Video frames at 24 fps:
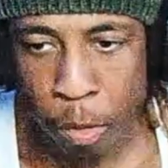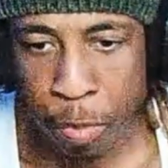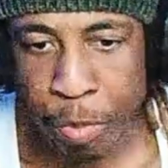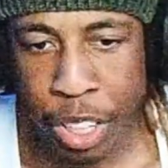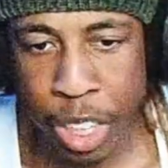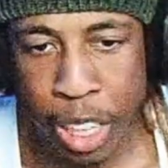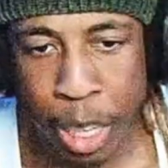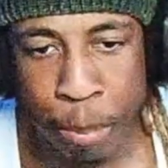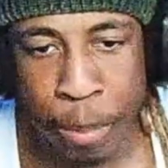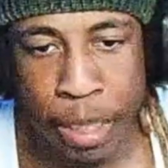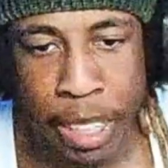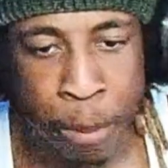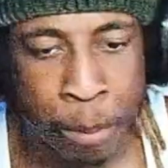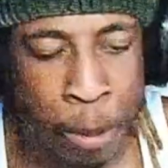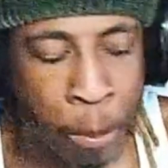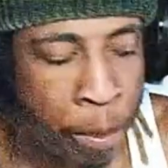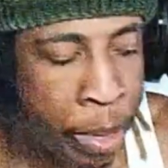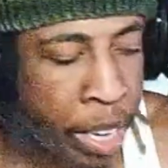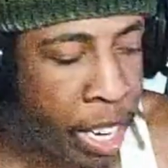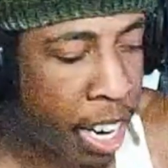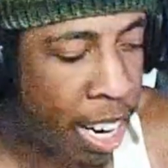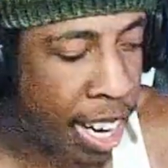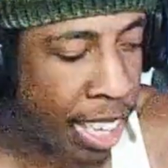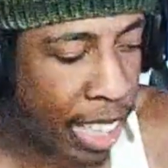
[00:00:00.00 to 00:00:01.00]
Let me get
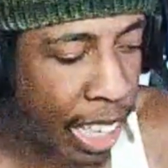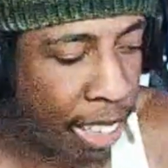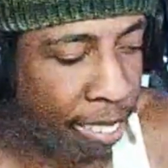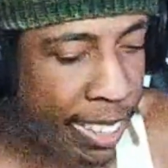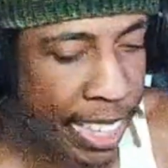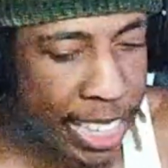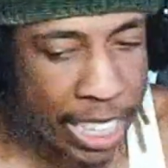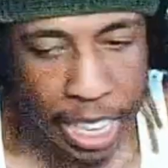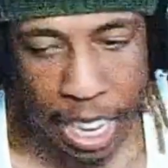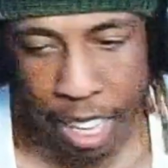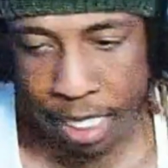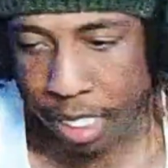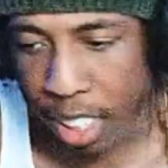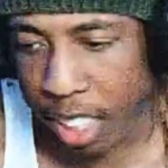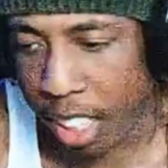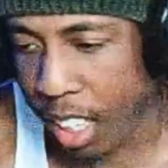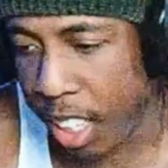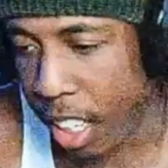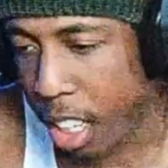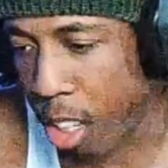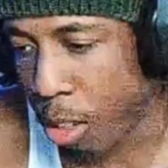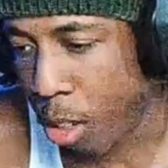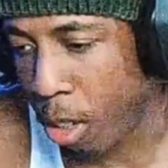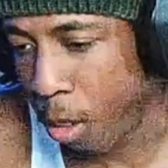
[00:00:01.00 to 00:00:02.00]
prepared because I think he I think he
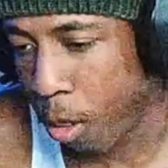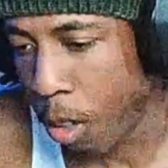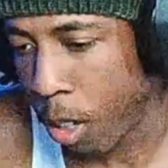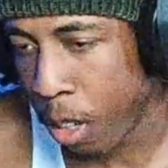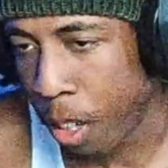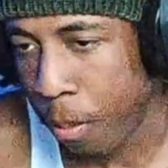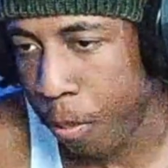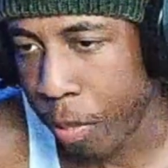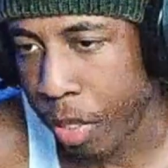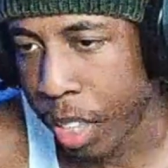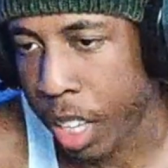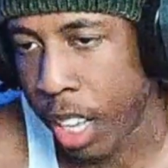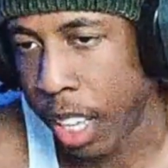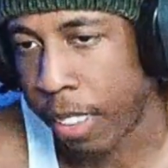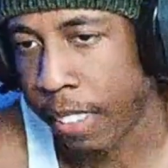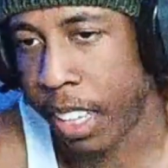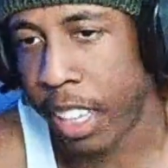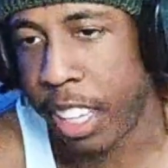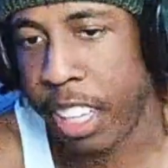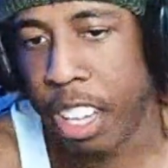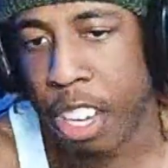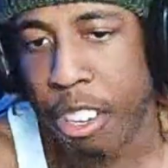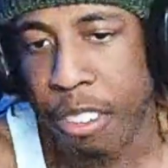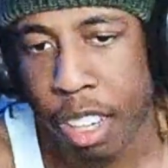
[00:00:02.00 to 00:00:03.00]
gonna I think he
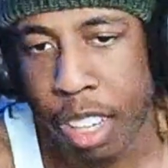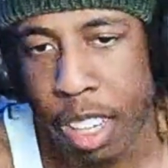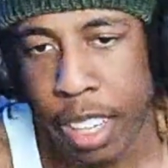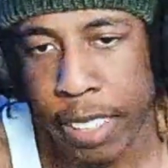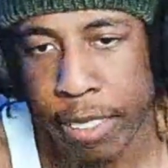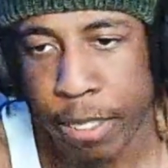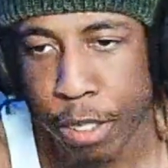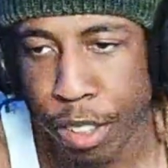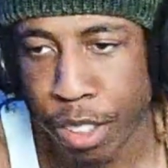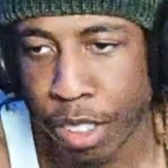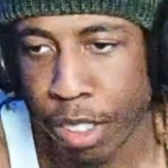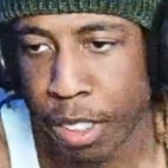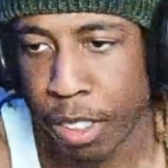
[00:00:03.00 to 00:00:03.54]
gonna deliver.